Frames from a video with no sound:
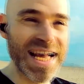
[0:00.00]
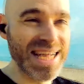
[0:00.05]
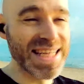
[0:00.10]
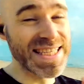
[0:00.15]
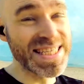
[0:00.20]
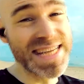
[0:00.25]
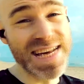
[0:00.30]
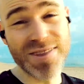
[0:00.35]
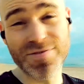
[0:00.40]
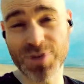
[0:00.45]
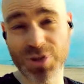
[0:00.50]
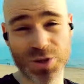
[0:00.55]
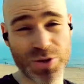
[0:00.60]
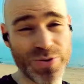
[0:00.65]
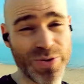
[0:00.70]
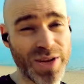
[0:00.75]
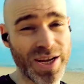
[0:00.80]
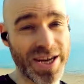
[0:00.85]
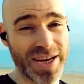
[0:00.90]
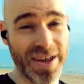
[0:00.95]
It's never
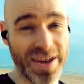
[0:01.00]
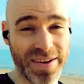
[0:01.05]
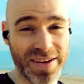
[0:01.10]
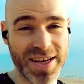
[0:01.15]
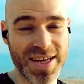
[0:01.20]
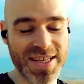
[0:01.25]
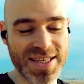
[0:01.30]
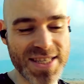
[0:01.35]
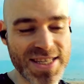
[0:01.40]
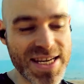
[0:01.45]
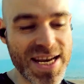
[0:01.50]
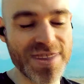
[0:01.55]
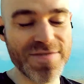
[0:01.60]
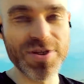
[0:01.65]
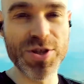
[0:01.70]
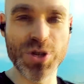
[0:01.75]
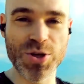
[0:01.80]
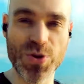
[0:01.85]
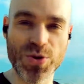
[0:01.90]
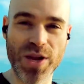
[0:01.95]
too late. It's
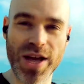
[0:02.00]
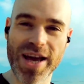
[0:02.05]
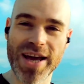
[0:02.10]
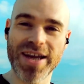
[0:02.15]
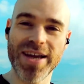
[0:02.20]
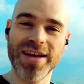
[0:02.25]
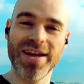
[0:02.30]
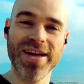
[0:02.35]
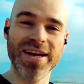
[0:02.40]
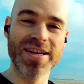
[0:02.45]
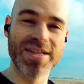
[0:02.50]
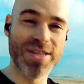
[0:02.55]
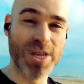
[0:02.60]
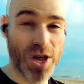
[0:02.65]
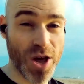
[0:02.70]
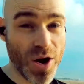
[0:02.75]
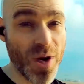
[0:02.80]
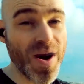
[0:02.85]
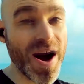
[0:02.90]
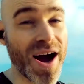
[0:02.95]
never too late
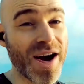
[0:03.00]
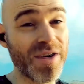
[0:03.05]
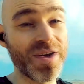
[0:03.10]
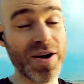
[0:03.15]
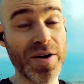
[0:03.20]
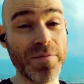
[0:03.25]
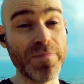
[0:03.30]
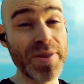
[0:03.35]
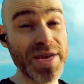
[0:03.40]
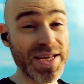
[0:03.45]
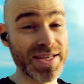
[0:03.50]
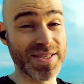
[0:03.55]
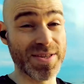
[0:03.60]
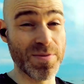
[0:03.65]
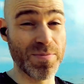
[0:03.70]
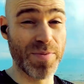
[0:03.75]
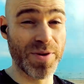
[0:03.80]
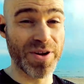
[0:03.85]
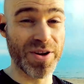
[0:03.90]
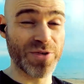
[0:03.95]
to go out and meet
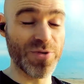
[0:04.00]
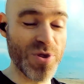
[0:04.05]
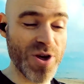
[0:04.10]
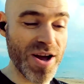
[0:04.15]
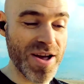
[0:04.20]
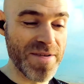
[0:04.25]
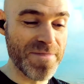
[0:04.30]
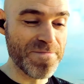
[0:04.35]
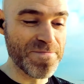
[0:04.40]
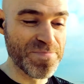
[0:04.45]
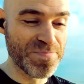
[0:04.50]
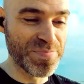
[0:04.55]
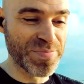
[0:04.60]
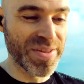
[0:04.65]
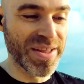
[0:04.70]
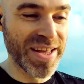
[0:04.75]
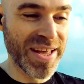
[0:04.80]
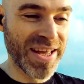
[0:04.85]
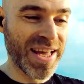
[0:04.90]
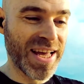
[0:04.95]
somebody, right?
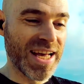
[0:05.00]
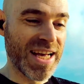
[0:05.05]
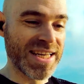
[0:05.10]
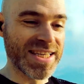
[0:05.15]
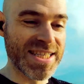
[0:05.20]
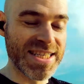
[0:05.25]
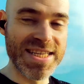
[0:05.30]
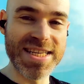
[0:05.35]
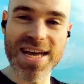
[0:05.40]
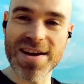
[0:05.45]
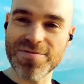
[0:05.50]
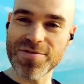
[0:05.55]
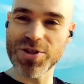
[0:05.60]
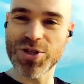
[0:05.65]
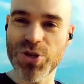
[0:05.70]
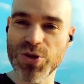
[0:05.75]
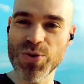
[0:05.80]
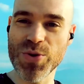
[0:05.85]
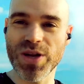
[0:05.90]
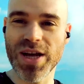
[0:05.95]
It's never
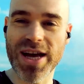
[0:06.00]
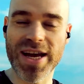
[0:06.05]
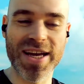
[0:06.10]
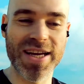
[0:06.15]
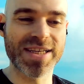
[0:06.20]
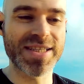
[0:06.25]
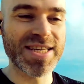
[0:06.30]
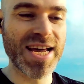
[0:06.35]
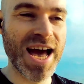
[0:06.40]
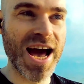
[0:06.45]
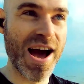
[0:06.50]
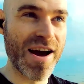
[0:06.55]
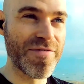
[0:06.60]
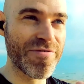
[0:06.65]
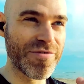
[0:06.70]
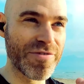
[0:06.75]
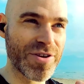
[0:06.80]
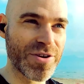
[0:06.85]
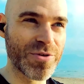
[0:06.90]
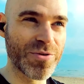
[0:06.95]
too late to
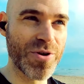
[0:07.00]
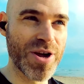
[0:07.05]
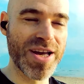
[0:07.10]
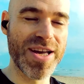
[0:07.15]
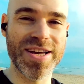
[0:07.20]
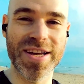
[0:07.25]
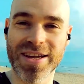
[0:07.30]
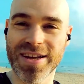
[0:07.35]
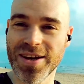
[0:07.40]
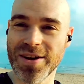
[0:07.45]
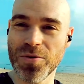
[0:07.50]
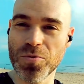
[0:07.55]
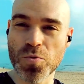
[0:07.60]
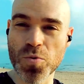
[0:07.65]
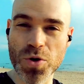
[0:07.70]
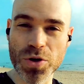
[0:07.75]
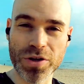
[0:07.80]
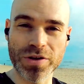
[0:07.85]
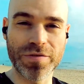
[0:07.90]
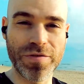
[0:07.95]
have great,
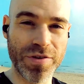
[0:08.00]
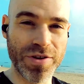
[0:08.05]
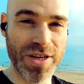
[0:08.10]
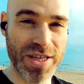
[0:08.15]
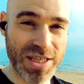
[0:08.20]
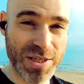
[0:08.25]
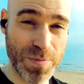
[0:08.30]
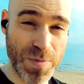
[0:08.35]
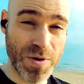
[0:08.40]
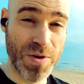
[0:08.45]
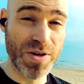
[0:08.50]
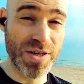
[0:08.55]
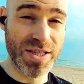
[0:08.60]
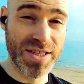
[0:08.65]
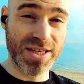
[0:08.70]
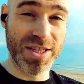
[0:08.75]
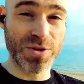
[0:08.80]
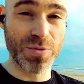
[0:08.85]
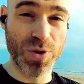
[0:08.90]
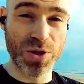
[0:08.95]
wonderful
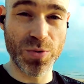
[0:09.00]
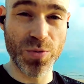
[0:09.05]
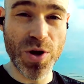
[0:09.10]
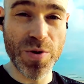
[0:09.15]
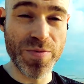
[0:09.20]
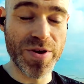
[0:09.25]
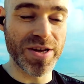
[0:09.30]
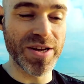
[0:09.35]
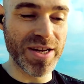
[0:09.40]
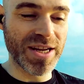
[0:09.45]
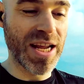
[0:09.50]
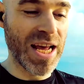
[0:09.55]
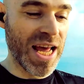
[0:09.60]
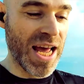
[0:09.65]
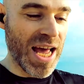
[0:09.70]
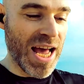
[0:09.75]
experiences with women.